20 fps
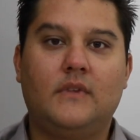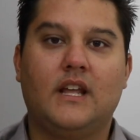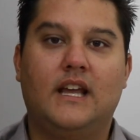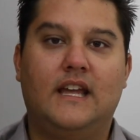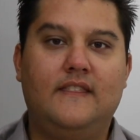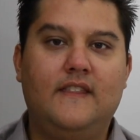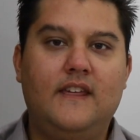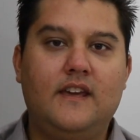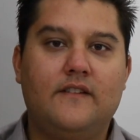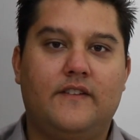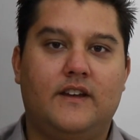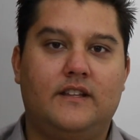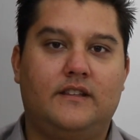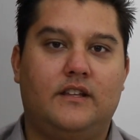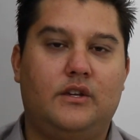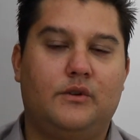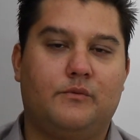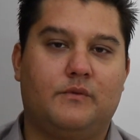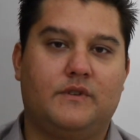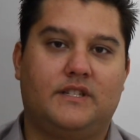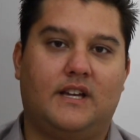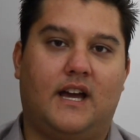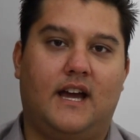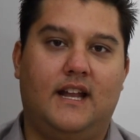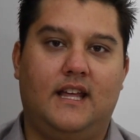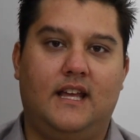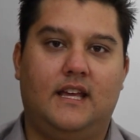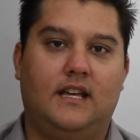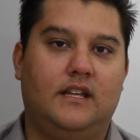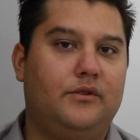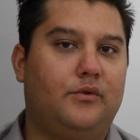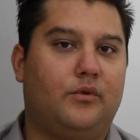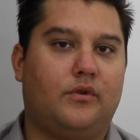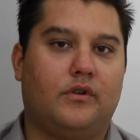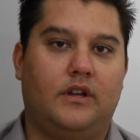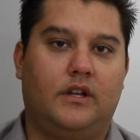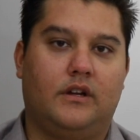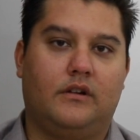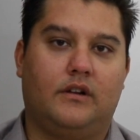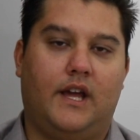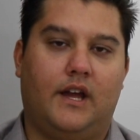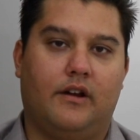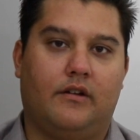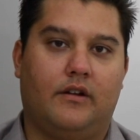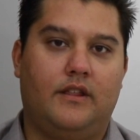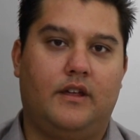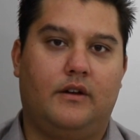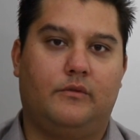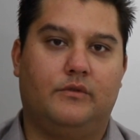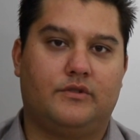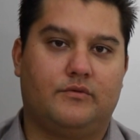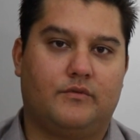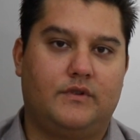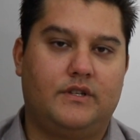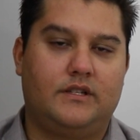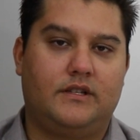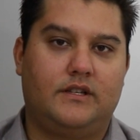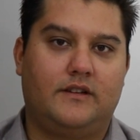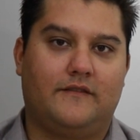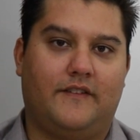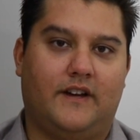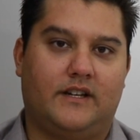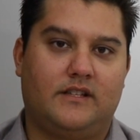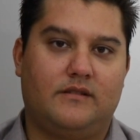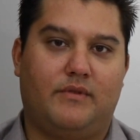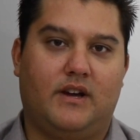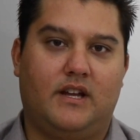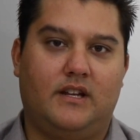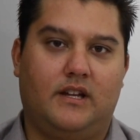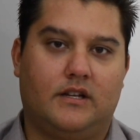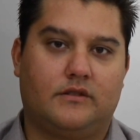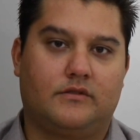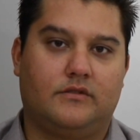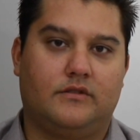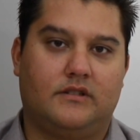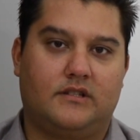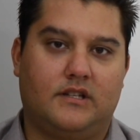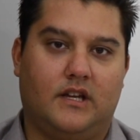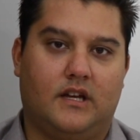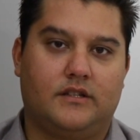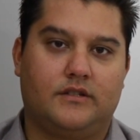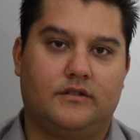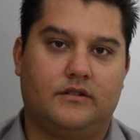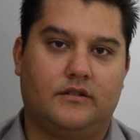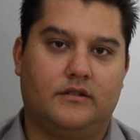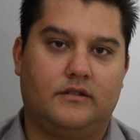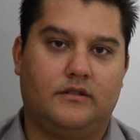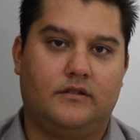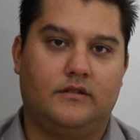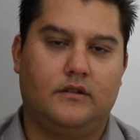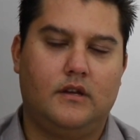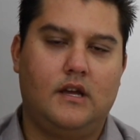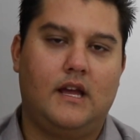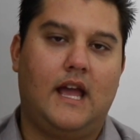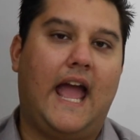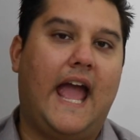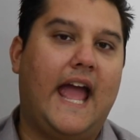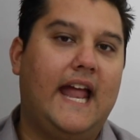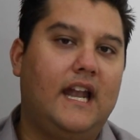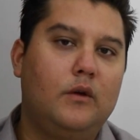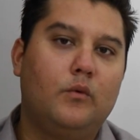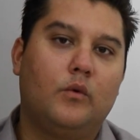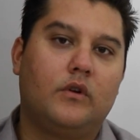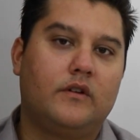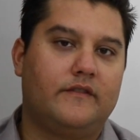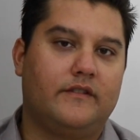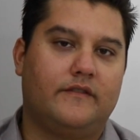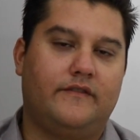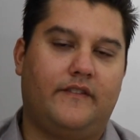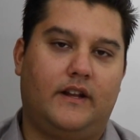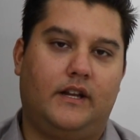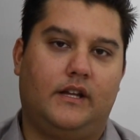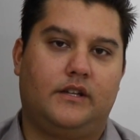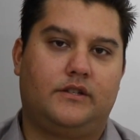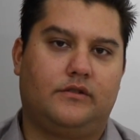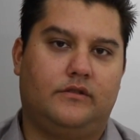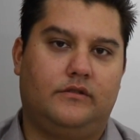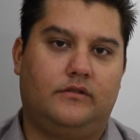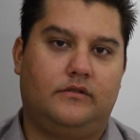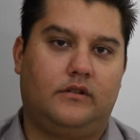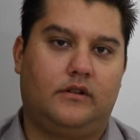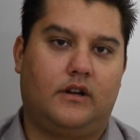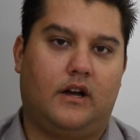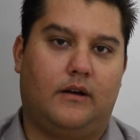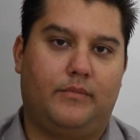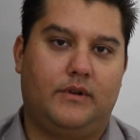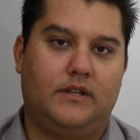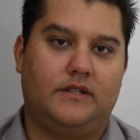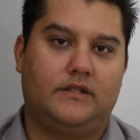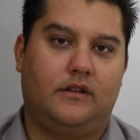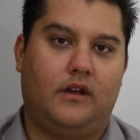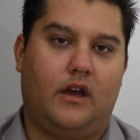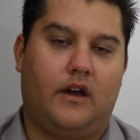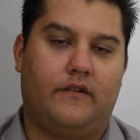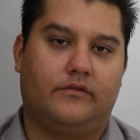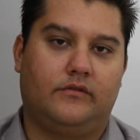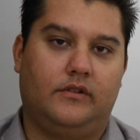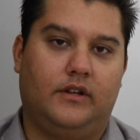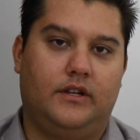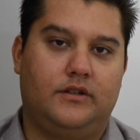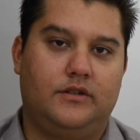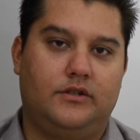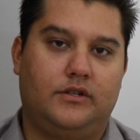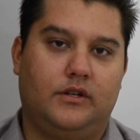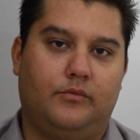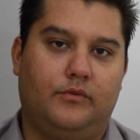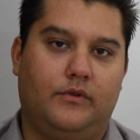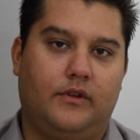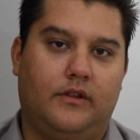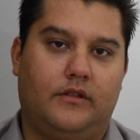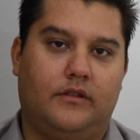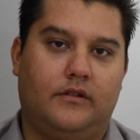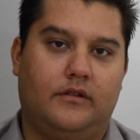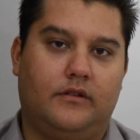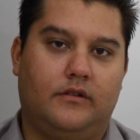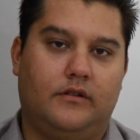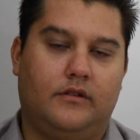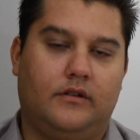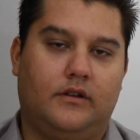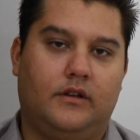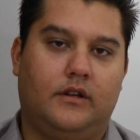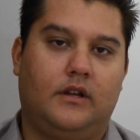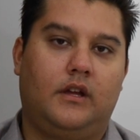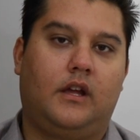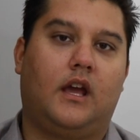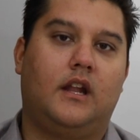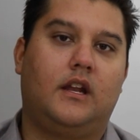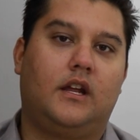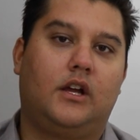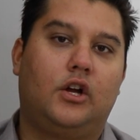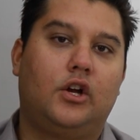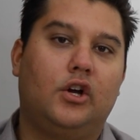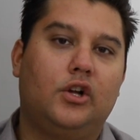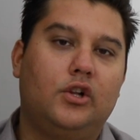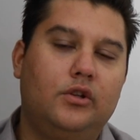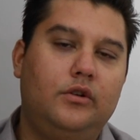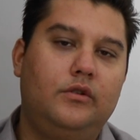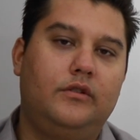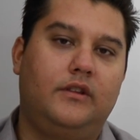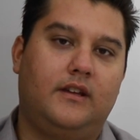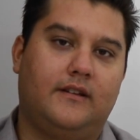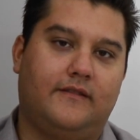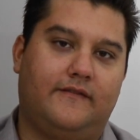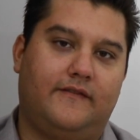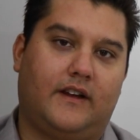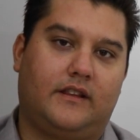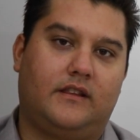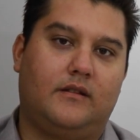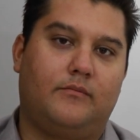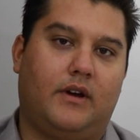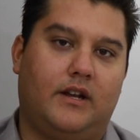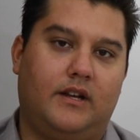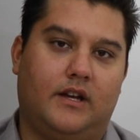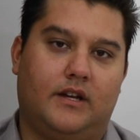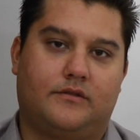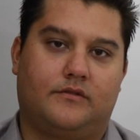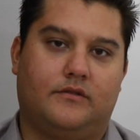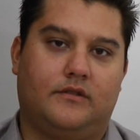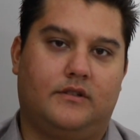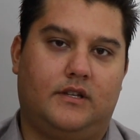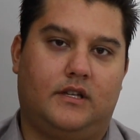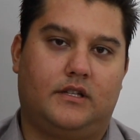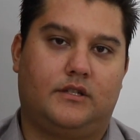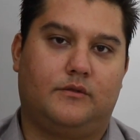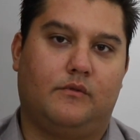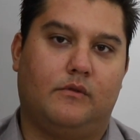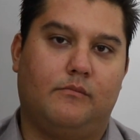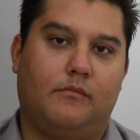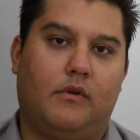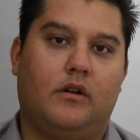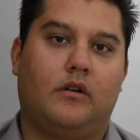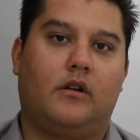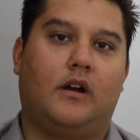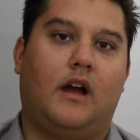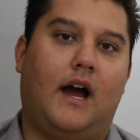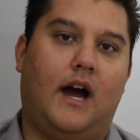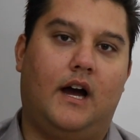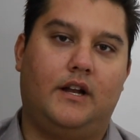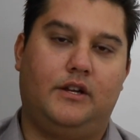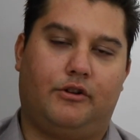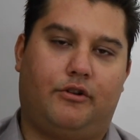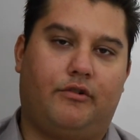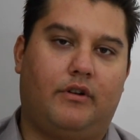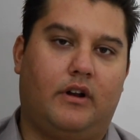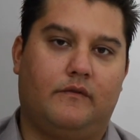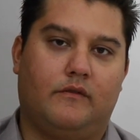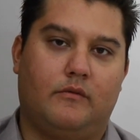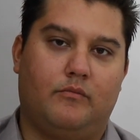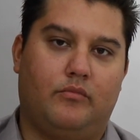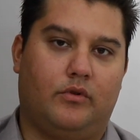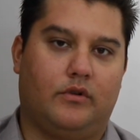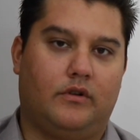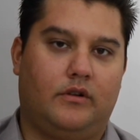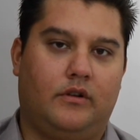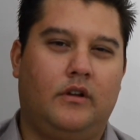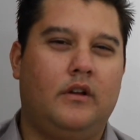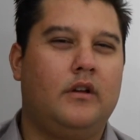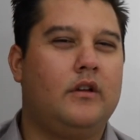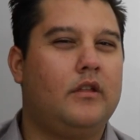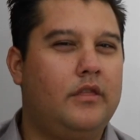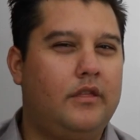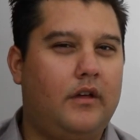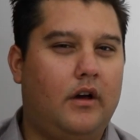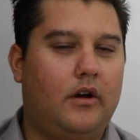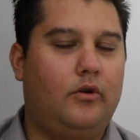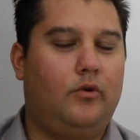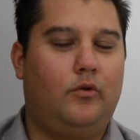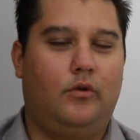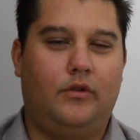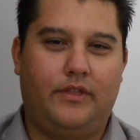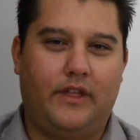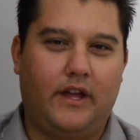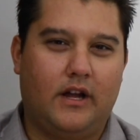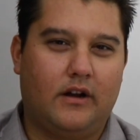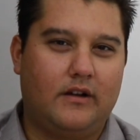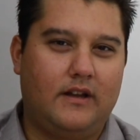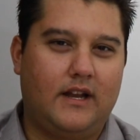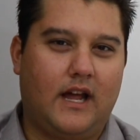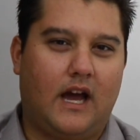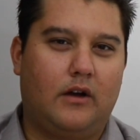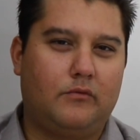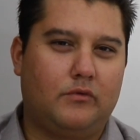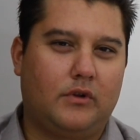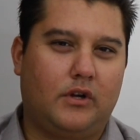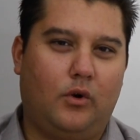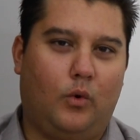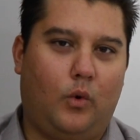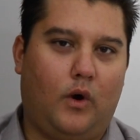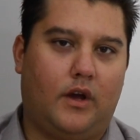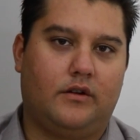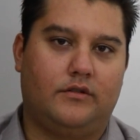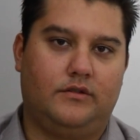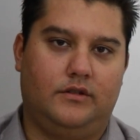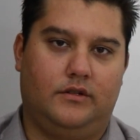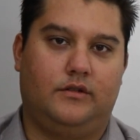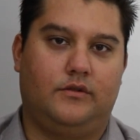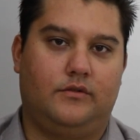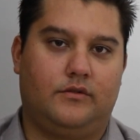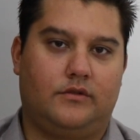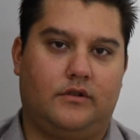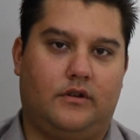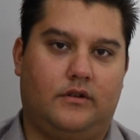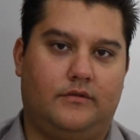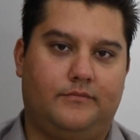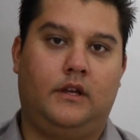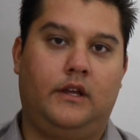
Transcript: In the event that you reside in or near an area that was recently affected by a natural disaster, any one of the financial companies that you have a relationship with can include the affected by natural disaster remark on your credit report, though they are not required to do so.